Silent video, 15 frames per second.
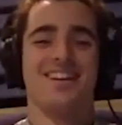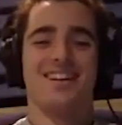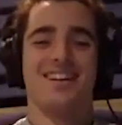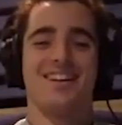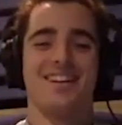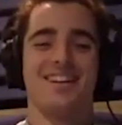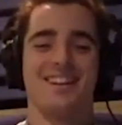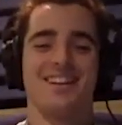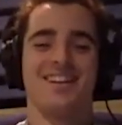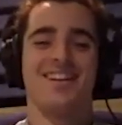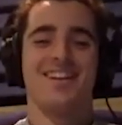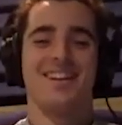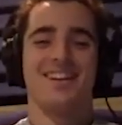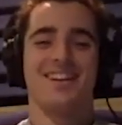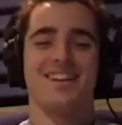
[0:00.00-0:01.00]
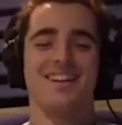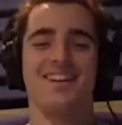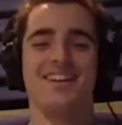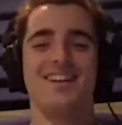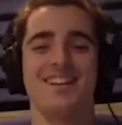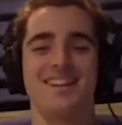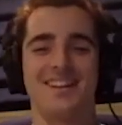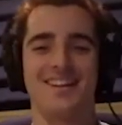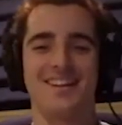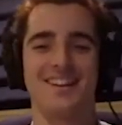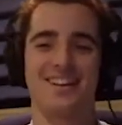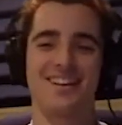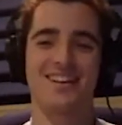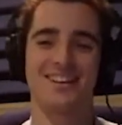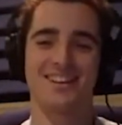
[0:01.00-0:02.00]

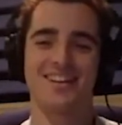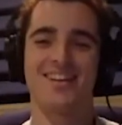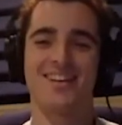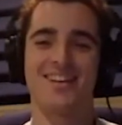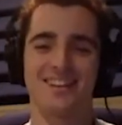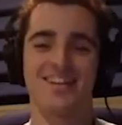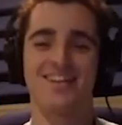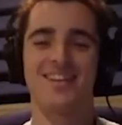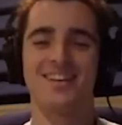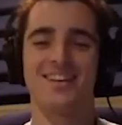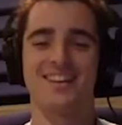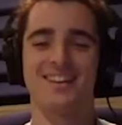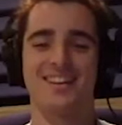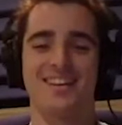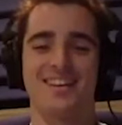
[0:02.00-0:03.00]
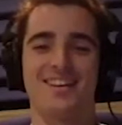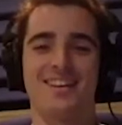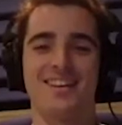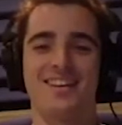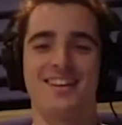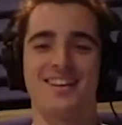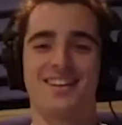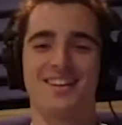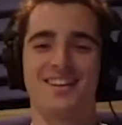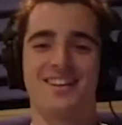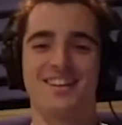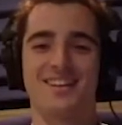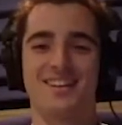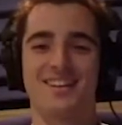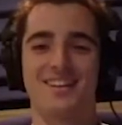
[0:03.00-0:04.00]

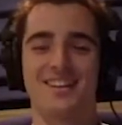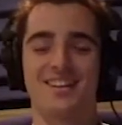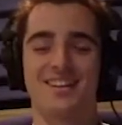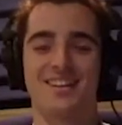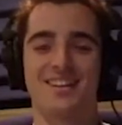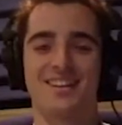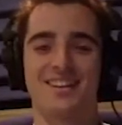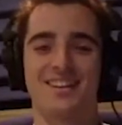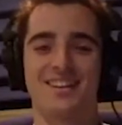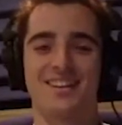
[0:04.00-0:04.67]
(silent)